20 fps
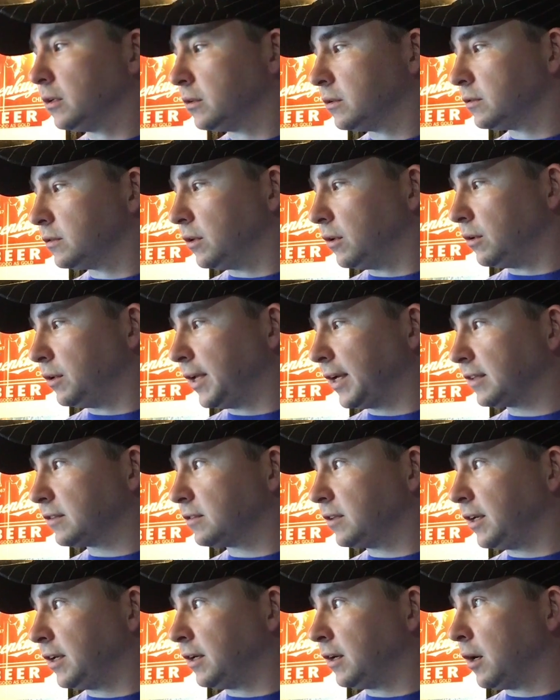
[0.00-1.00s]
So next
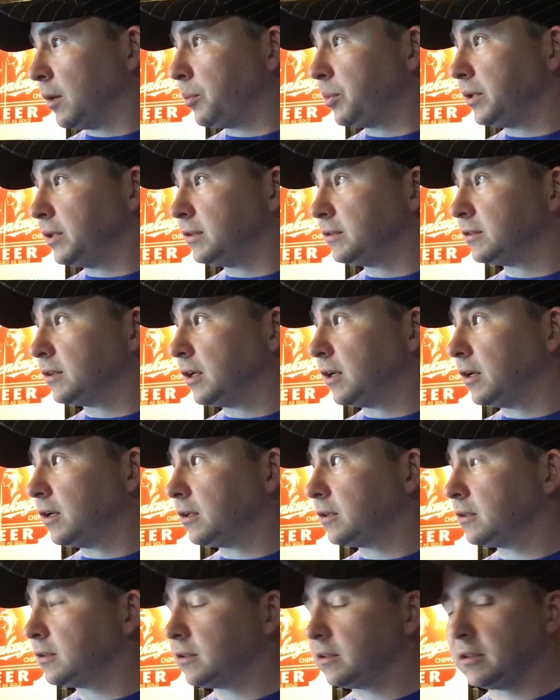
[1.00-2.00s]
thing up is
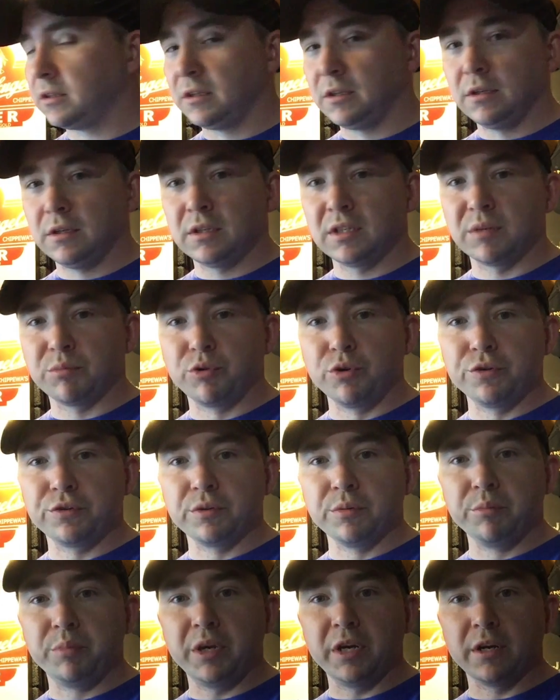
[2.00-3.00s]
to brew
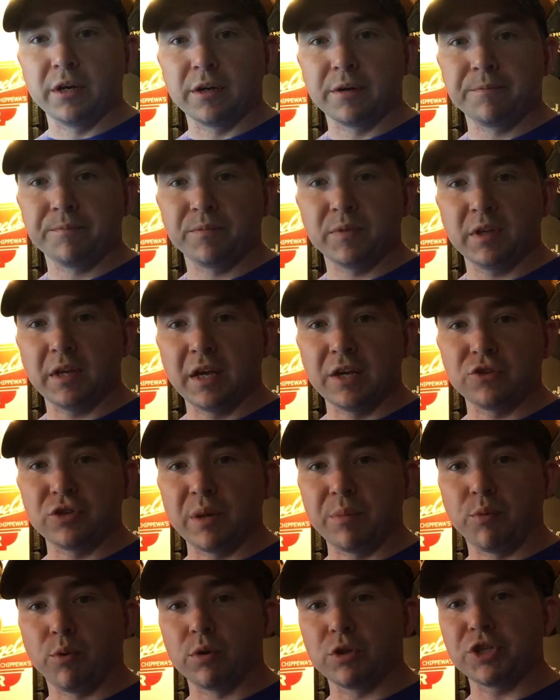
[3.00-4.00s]
some beer.
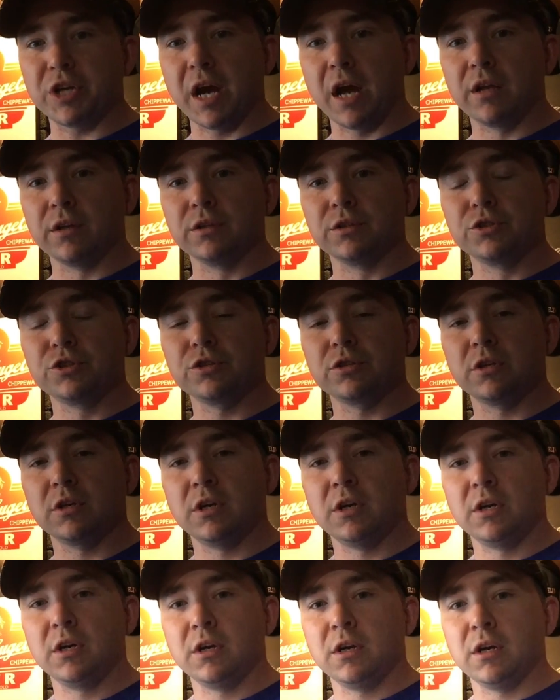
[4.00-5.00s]
SJ Pour Challenge
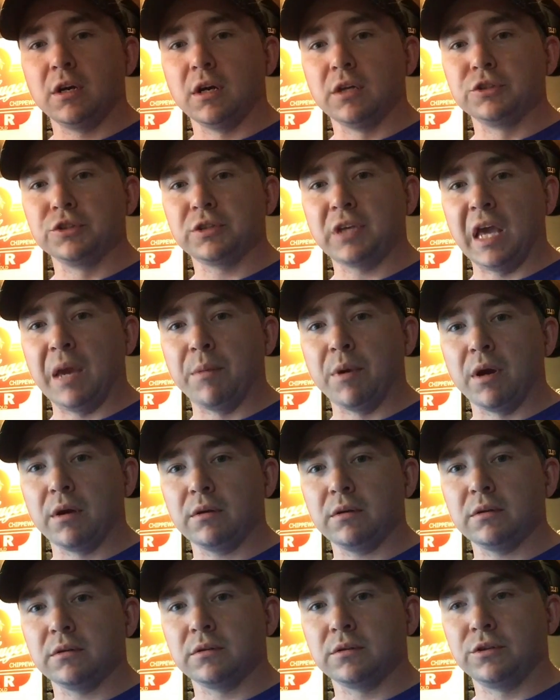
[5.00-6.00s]
just came out.
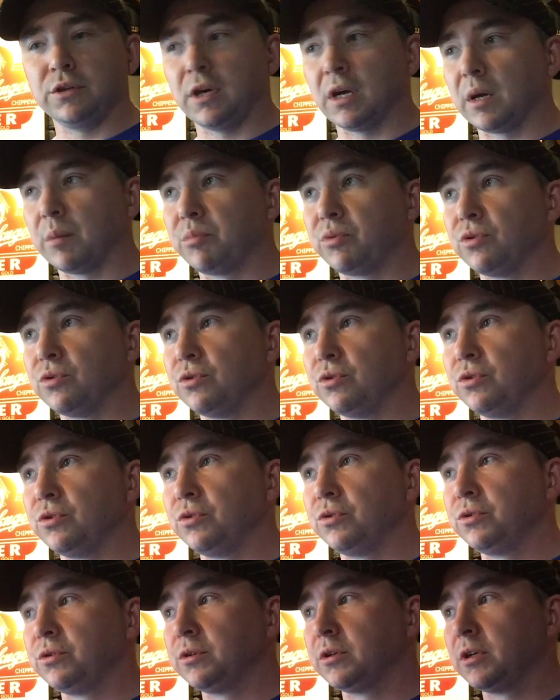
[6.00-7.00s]
You got to
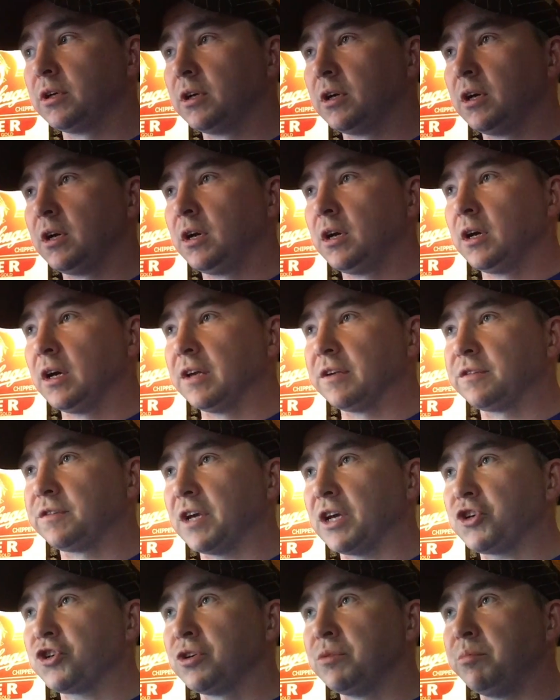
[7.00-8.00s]
brew a
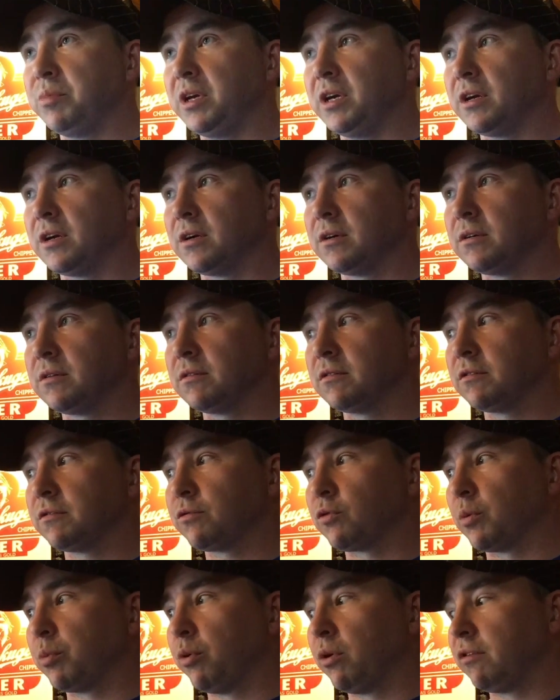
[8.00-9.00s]
session beer,
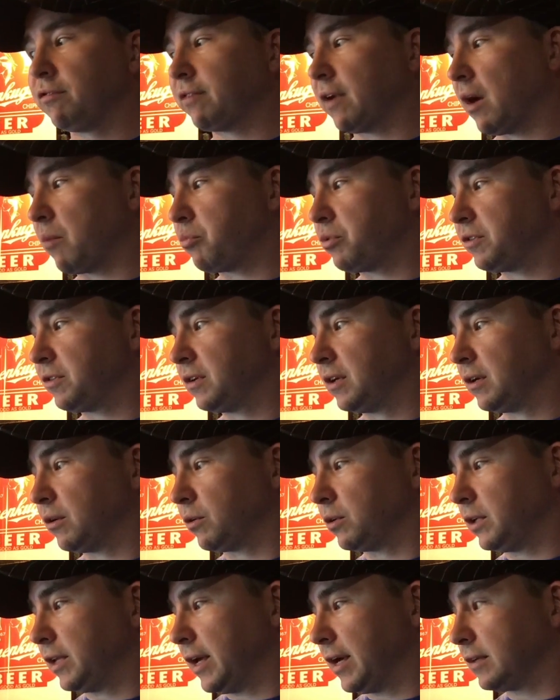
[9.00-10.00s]
4.5%
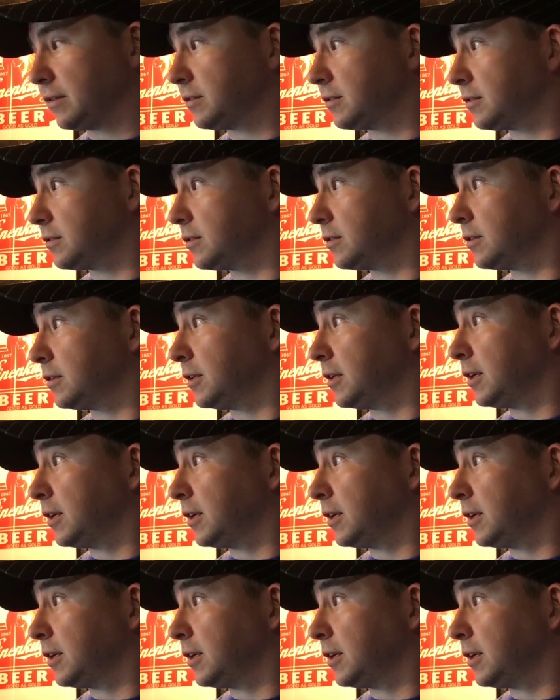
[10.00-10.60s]
or less.